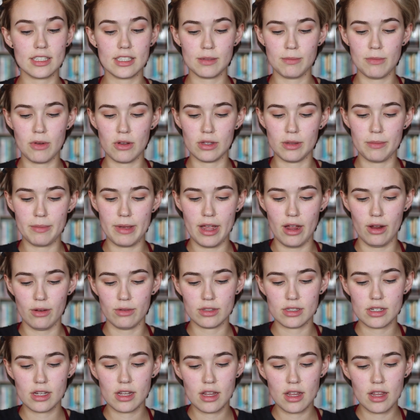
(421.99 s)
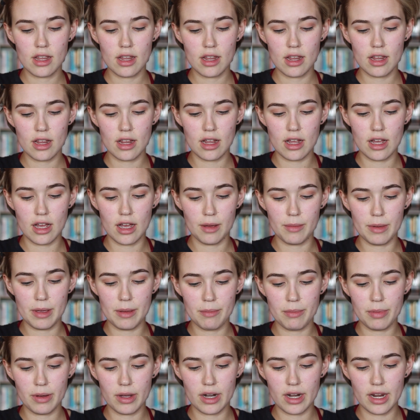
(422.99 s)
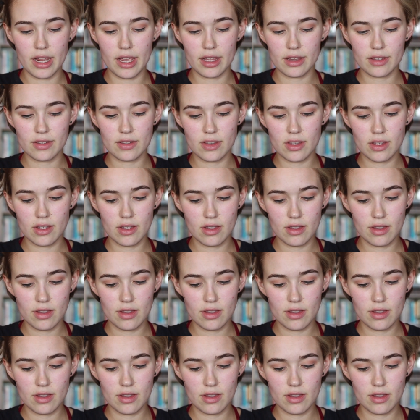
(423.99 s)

small amount and put it